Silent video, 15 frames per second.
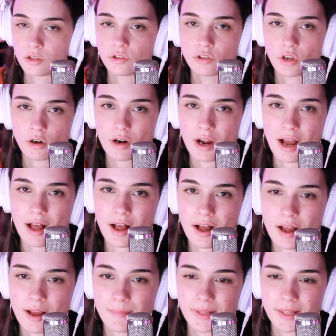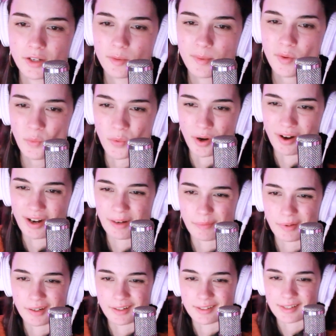So I'm a little bit worried
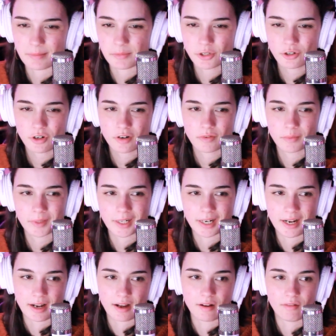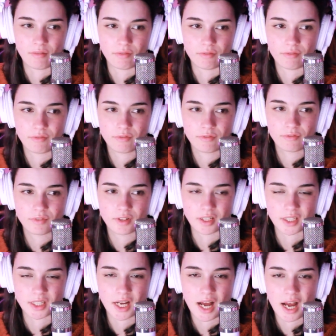because I'm not sure if I'm going to have the
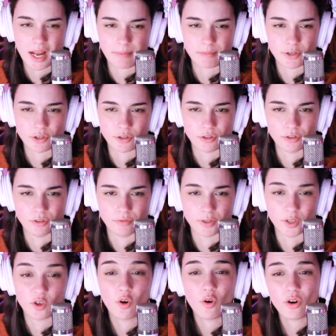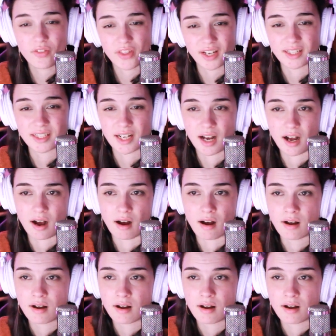time to record the guitar